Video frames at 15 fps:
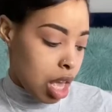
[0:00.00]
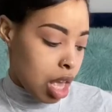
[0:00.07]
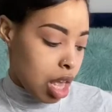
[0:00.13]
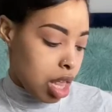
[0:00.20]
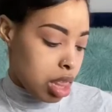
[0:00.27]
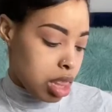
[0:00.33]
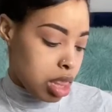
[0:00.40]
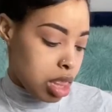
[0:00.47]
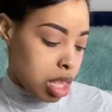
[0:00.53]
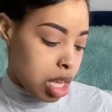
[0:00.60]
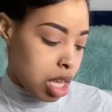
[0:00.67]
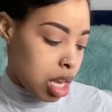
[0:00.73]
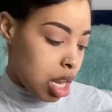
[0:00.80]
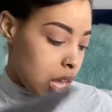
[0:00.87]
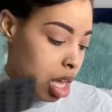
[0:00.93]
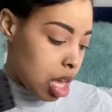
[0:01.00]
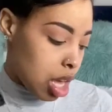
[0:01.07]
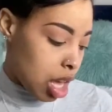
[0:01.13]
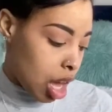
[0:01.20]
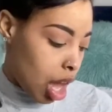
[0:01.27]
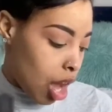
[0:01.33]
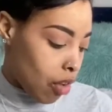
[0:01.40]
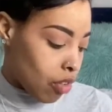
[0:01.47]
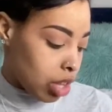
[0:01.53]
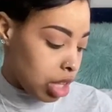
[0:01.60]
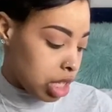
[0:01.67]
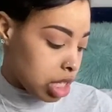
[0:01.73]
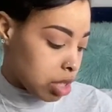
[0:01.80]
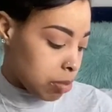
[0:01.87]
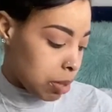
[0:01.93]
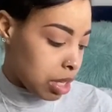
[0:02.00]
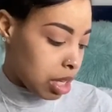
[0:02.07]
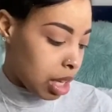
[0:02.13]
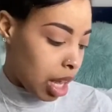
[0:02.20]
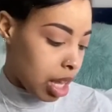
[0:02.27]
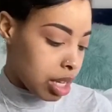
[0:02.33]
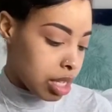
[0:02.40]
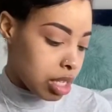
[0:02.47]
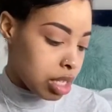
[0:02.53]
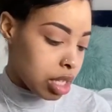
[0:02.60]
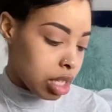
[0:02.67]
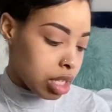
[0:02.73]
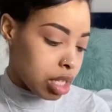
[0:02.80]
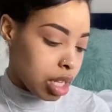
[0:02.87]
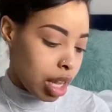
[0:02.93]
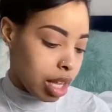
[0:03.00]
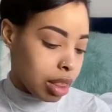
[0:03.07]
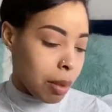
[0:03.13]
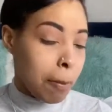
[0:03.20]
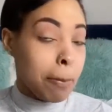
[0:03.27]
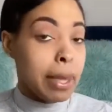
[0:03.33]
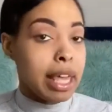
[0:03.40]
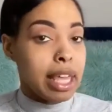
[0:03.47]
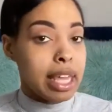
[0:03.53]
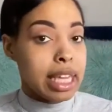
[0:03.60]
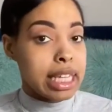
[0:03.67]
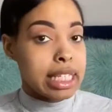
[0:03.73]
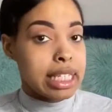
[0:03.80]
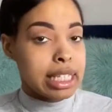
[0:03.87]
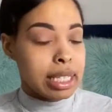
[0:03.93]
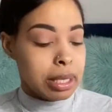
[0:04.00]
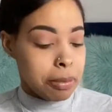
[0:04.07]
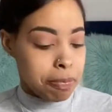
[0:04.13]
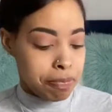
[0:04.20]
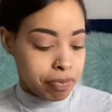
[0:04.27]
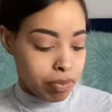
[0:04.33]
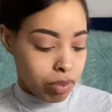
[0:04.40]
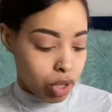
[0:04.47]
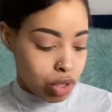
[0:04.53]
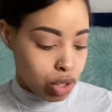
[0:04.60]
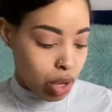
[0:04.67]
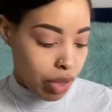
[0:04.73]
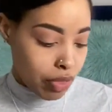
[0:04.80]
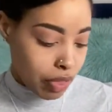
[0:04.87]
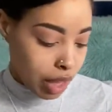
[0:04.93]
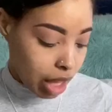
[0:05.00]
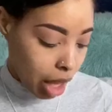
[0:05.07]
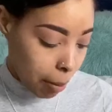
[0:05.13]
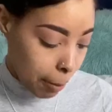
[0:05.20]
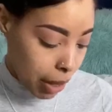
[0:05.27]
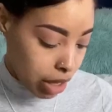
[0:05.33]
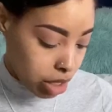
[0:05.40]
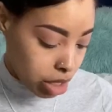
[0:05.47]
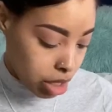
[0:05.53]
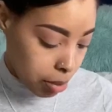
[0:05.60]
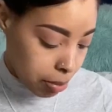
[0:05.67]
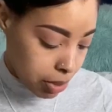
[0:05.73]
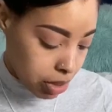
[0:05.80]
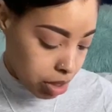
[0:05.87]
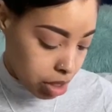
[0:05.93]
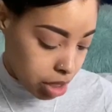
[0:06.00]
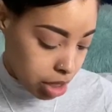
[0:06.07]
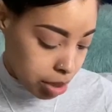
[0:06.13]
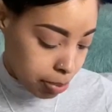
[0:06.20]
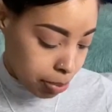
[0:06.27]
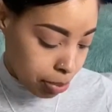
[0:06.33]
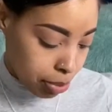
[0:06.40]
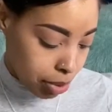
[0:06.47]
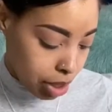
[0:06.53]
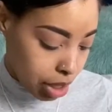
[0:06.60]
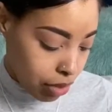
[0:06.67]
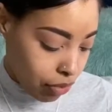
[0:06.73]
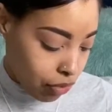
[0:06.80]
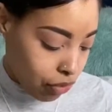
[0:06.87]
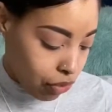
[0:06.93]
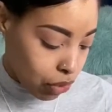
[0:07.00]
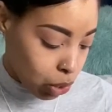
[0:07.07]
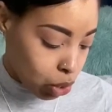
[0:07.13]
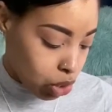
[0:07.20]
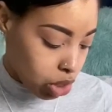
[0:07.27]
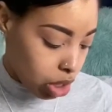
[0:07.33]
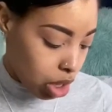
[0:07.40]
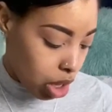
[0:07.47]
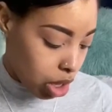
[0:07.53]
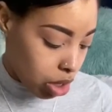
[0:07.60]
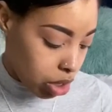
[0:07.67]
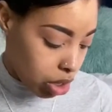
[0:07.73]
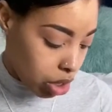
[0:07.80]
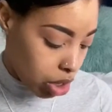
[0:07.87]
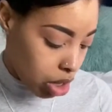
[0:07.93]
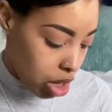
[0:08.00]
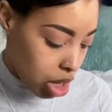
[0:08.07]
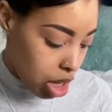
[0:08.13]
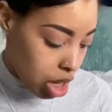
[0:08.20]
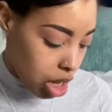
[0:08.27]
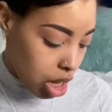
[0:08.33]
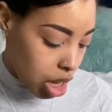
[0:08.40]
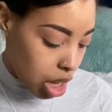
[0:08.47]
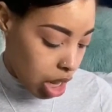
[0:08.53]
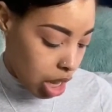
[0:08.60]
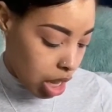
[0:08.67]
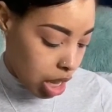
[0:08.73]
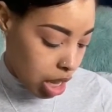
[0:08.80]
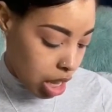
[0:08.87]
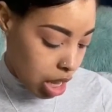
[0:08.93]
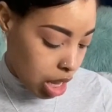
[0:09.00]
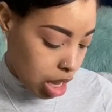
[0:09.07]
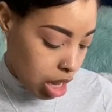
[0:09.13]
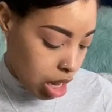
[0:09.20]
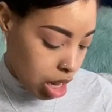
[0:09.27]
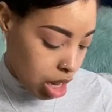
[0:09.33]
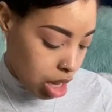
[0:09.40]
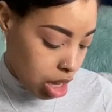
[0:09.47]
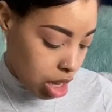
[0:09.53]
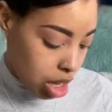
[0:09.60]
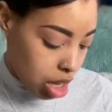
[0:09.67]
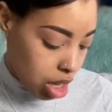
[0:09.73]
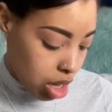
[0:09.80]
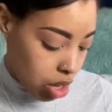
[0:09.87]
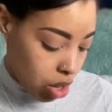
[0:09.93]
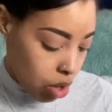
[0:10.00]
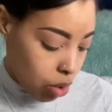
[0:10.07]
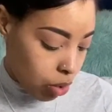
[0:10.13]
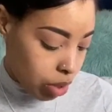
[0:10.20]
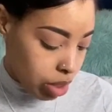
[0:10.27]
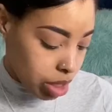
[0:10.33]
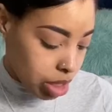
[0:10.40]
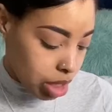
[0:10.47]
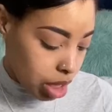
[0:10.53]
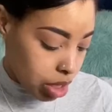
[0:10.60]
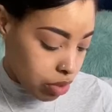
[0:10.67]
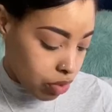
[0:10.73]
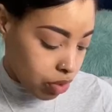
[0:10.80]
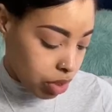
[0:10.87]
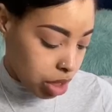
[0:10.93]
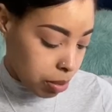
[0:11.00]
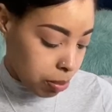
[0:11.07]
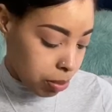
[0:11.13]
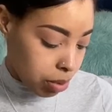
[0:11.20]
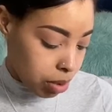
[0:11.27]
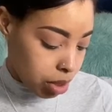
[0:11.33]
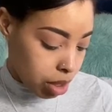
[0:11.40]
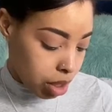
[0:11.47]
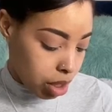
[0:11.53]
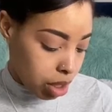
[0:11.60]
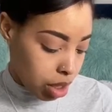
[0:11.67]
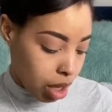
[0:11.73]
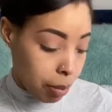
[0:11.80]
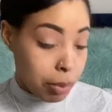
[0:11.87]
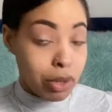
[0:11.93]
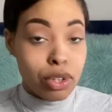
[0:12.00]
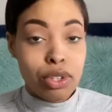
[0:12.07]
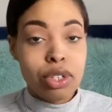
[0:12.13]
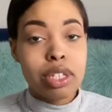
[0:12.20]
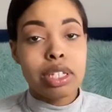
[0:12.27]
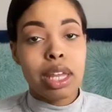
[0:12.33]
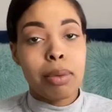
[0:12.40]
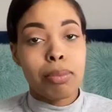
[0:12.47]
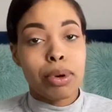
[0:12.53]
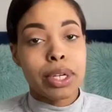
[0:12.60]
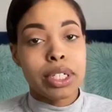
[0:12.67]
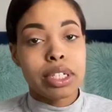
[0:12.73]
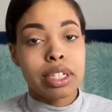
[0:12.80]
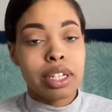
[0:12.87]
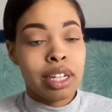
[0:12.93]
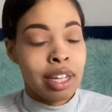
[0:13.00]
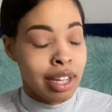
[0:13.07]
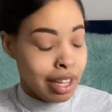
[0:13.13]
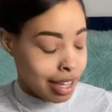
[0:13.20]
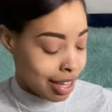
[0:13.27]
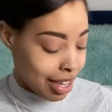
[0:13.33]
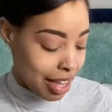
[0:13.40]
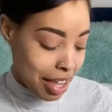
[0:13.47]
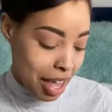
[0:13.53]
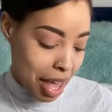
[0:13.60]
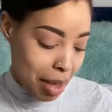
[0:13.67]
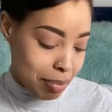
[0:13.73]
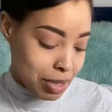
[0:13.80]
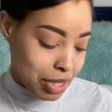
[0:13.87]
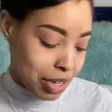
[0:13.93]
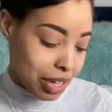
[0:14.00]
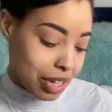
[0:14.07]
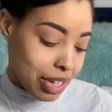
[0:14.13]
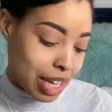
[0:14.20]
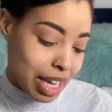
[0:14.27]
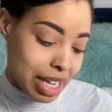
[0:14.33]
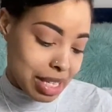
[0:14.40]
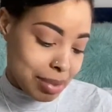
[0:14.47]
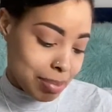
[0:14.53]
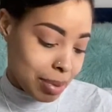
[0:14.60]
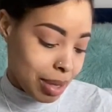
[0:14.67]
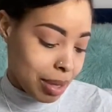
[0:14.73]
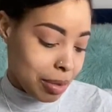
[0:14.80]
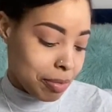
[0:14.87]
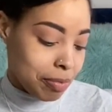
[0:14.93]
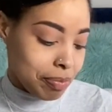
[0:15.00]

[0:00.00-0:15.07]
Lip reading: And then I really just wanted to kind of stick to like the pinks, so I think I might dip into this pretty fuchsia color, and it looks like it's really pretty. I'm going to use the same brush. I'm sorry, you guys, but